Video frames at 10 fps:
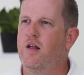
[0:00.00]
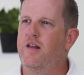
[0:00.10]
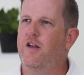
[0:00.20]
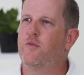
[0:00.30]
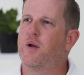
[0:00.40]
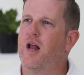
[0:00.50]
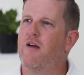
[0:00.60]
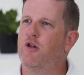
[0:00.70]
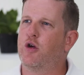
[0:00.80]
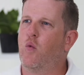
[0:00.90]
Next, we're going to
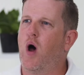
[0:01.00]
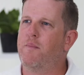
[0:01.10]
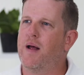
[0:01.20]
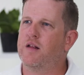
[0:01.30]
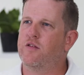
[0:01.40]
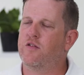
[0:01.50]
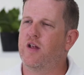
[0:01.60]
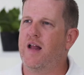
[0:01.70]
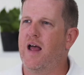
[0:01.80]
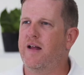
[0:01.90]
have a look at white balance
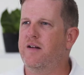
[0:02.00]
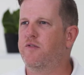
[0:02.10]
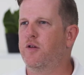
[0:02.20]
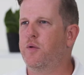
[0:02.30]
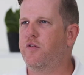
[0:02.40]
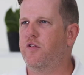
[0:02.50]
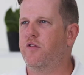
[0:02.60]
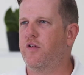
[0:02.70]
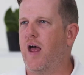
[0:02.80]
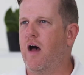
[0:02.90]
and how that
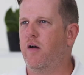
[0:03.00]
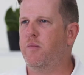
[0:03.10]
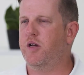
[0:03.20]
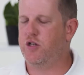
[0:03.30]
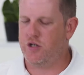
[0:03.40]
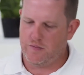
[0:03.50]
influences our image.